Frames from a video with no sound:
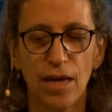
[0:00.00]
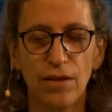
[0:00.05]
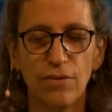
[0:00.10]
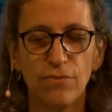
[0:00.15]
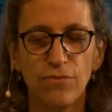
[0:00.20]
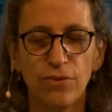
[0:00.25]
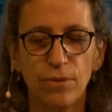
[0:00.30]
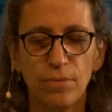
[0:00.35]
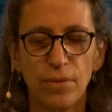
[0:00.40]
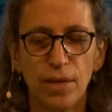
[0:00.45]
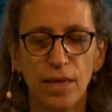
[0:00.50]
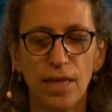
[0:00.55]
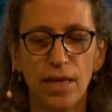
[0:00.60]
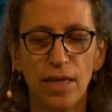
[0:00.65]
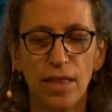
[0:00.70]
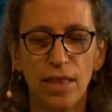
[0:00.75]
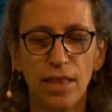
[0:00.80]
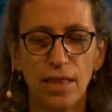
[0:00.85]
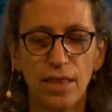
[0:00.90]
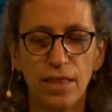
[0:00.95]
And from
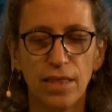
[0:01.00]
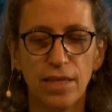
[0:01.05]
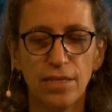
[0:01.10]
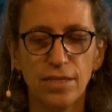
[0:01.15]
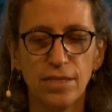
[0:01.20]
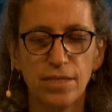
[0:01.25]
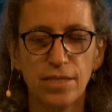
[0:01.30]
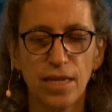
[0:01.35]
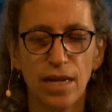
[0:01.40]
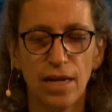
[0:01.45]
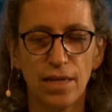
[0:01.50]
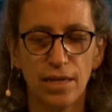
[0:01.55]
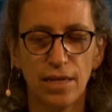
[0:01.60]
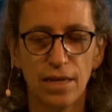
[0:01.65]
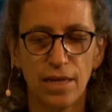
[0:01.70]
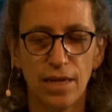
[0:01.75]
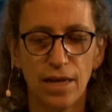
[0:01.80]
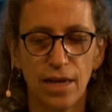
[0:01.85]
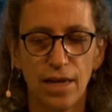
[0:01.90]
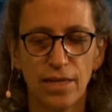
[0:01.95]
this
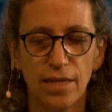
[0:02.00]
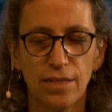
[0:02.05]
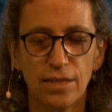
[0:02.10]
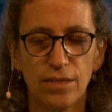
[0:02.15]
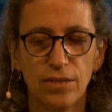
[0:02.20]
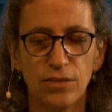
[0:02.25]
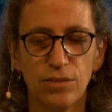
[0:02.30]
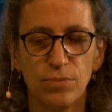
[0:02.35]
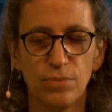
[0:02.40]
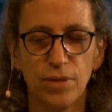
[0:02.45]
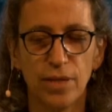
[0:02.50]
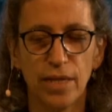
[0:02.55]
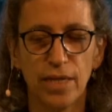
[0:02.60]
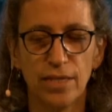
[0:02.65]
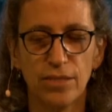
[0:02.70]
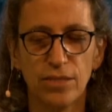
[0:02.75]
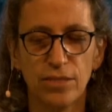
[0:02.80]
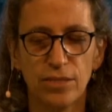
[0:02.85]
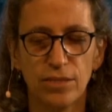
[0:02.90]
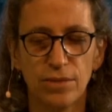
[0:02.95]
heightened
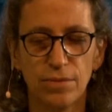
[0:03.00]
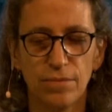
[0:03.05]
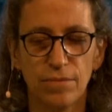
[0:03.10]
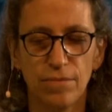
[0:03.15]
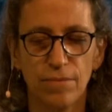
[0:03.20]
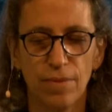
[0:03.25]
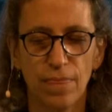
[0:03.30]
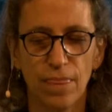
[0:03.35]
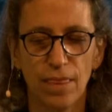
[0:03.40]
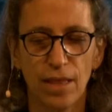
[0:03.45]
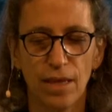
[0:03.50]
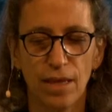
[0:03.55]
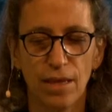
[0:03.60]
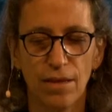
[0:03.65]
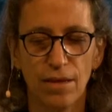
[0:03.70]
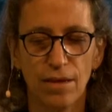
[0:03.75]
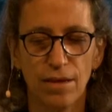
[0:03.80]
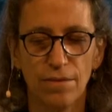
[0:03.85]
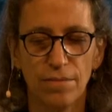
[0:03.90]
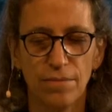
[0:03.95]
place
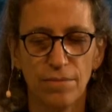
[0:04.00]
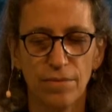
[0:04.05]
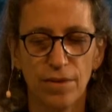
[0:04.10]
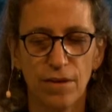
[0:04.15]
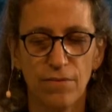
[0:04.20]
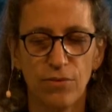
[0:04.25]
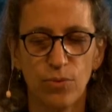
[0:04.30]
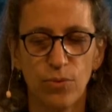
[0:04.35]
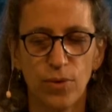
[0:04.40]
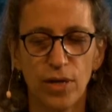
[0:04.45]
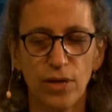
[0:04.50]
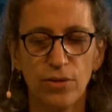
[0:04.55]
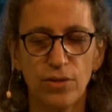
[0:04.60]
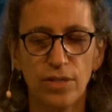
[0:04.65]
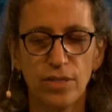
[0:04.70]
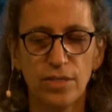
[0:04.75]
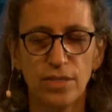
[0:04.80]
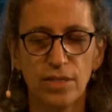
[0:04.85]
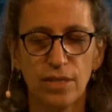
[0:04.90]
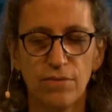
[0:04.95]
of
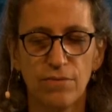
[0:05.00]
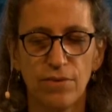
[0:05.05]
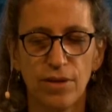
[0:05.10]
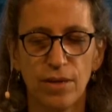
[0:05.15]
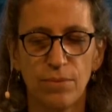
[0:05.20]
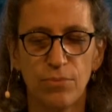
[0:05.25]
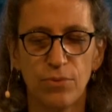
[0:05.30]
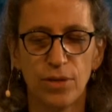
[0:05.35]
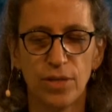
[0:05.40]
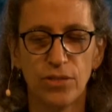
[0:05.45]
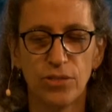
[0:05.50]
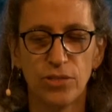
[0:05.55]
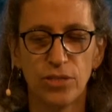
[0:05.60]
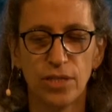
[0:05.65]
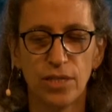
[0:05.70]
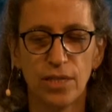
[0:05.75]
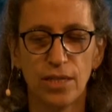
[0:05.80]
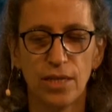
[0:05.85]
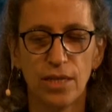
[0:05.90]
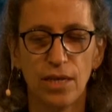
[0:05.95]
awareness and
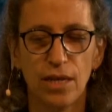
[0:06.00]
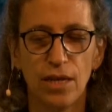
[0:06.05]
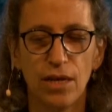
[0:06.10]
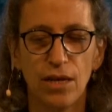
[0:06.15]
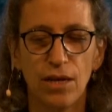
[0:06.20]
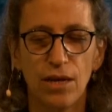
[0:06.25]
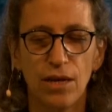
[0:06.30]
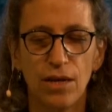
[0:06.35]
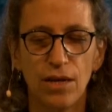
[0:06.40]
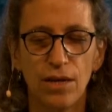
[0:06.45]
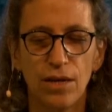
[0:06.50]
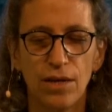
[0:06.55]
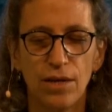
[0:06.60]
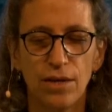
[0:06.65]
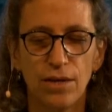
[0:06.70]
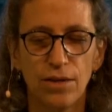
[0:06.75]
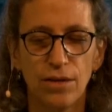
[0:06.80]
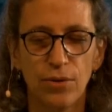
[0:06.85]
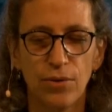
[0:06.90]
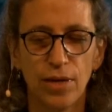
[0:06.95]
vibration,
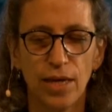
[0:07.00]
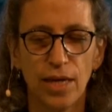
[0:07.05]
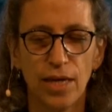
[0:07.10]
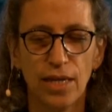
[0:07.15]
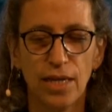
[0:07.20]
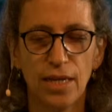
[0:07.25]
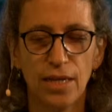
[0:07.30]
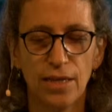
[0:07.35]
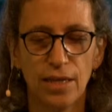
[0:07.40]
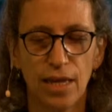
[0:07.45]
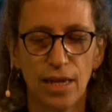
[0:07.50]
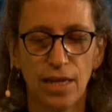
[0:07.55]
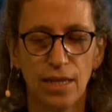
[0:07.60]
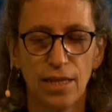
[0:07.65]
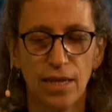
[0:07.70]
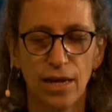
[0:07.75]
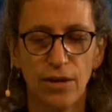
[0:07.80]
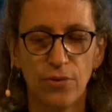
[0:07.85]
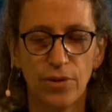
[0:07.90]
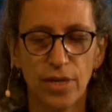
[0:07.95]
go ahead and
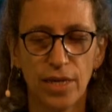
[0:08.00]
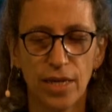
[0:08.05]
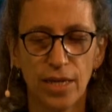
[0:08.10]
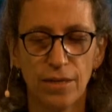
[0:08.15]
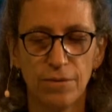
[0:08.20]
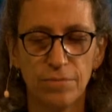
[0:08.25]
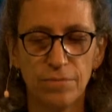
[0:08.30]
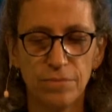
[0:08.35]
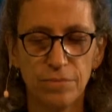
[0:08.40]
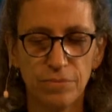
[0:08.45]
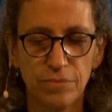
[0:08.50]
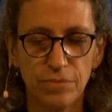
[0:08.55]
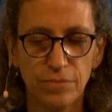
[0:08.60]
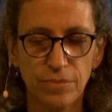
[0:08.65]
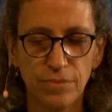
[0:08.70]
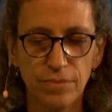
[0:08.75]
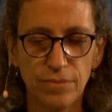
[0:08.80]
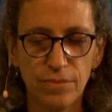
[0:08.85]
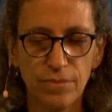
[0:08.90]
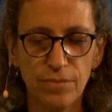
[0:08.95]
allow again
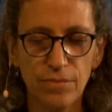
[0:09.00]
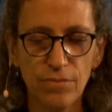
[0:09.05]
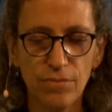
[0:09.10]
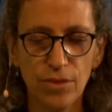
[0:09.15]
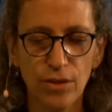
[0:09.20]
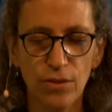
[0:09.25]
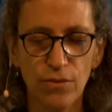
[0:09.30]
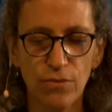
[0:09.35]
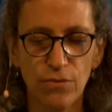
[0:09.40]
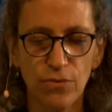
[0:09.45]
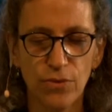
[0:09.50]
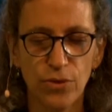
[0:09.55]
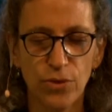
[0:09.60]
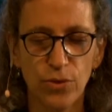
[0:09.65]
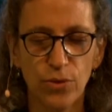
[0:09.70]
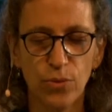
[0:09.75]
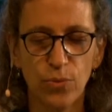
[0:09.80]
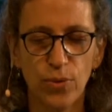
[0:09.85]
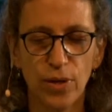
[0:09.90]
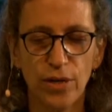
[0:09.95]
for
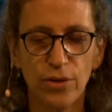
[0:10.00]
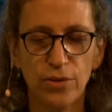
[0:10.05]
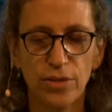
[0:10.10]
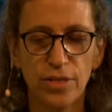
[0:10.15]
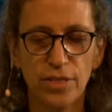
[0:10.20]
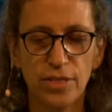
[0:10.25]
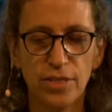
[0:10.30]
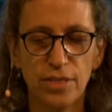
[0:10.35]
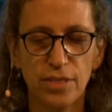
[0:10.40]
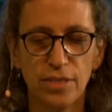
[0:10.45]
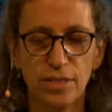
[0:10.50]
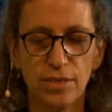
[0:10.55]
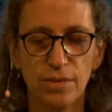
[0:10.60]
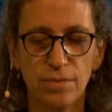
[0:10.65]
your awareness